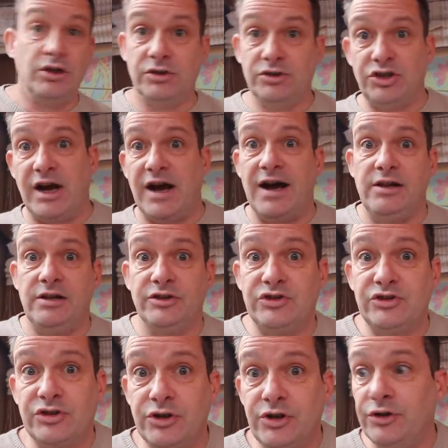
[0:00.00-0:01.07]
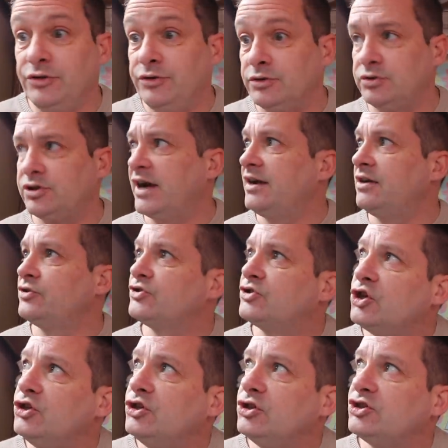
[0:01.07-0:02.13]
Charleston,
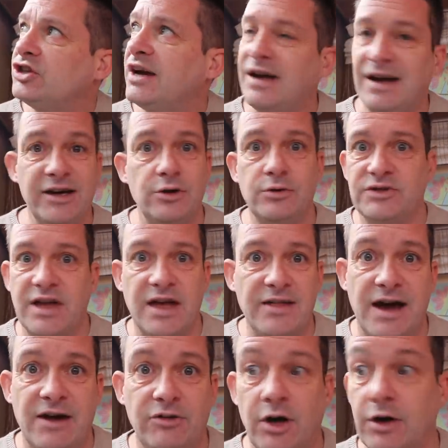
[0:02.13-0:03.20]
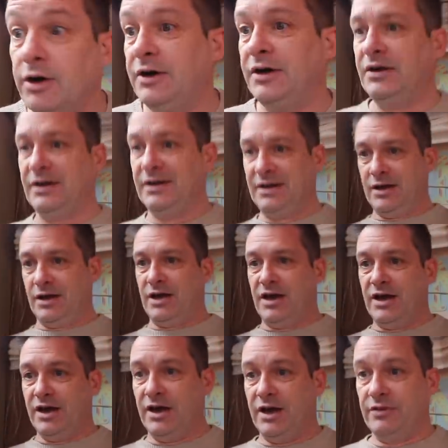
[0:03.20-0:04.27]
Charleston. Char I always get that wrong.
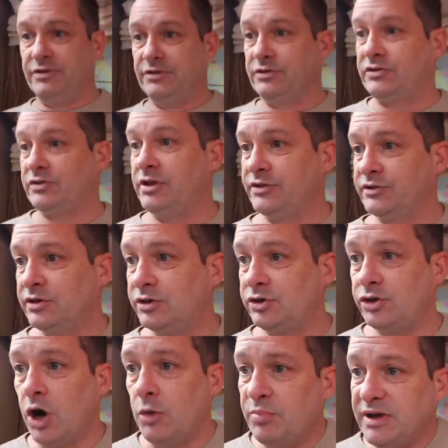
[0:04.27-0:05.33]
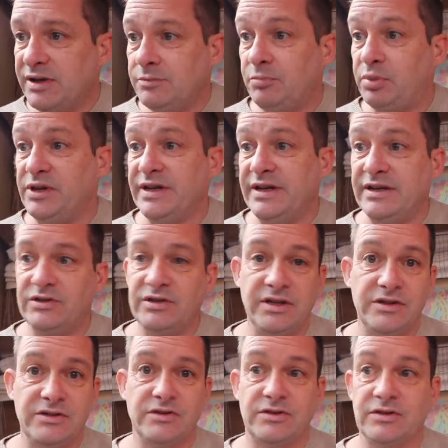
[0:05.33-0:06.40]
Uh, there's lots of shopping
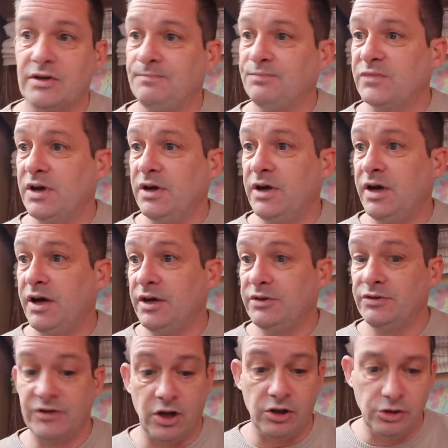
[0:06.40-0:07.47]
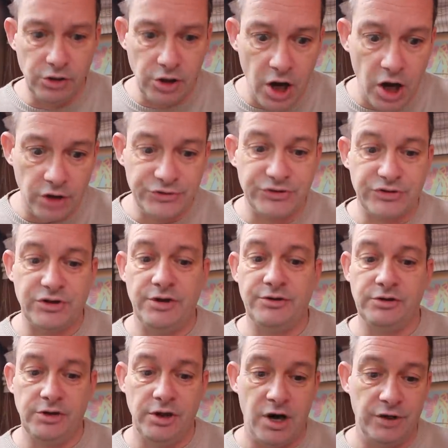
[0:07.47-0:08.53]
places and lots
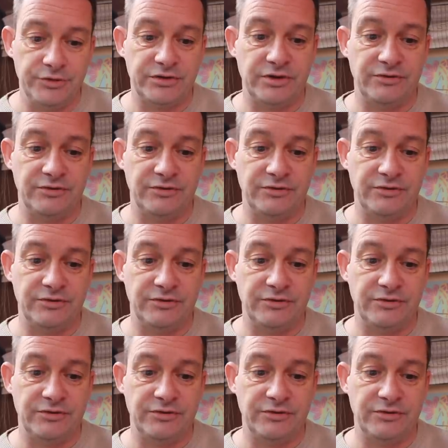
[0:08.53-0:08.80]
and lots